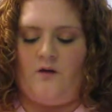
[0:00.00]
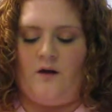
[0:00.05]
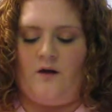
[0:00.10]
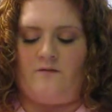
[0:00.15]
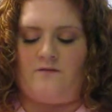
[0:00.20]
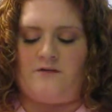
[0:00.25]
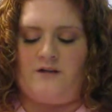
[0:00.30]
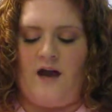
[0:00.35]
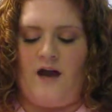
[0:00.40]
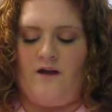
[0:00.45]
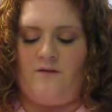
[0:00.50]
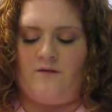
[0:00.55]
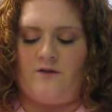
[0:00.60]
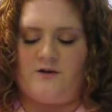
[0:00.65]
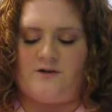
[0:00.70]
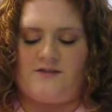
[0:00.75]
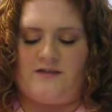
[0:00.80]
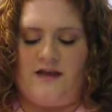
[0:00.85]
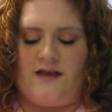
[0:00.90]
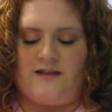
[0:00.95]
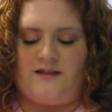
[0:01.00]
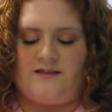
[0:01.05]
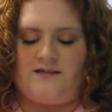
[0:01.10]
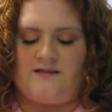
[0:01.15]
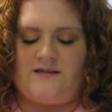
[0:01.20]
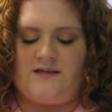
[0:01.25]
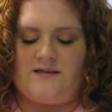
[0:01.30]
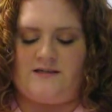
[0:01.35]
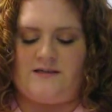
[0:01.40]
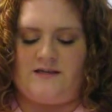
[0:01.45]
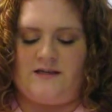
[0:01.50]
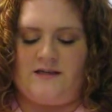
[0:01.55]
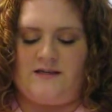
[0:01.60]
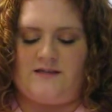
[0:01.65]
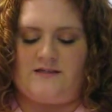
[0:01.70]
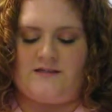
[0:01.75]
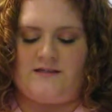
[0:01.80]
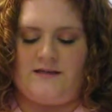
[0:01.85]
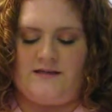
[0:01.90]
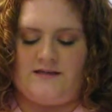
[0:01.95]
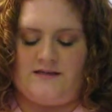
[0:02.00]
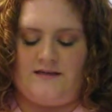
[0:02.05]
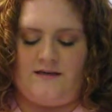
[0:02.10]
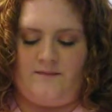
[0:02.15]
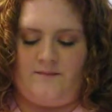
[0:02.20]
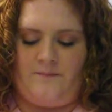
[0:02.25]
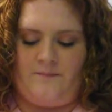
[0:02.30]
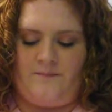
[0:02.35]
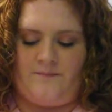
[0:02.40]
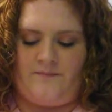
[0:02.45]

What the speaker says: of diverse ethnicities attended.